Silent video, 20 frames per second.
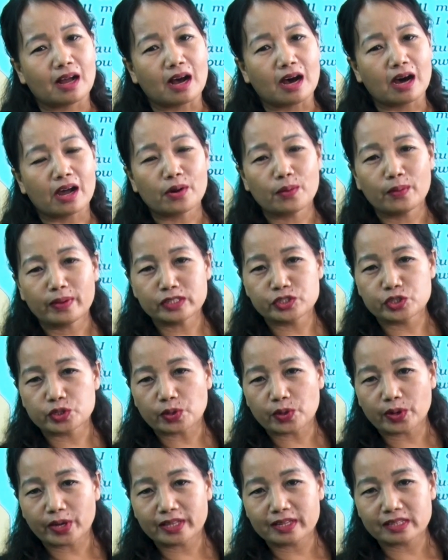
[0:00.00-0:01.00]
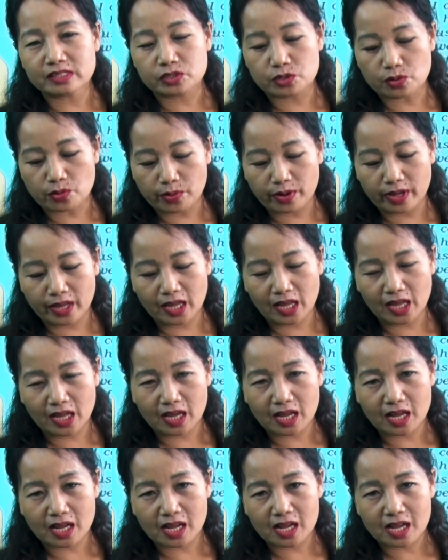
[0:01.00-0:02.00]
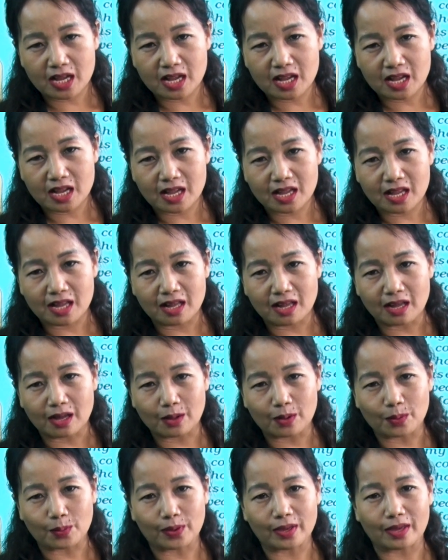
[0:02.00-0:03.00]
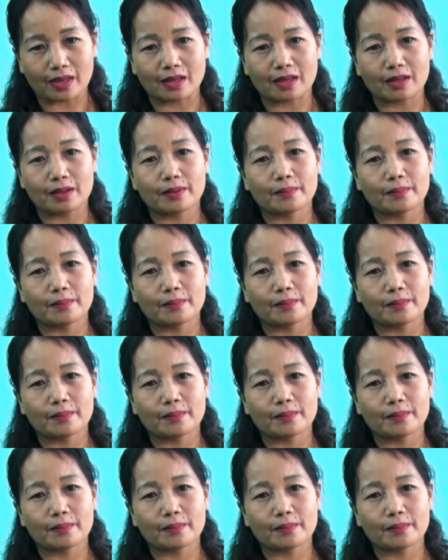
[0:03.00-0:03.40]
Are you enjoy this story? Okay.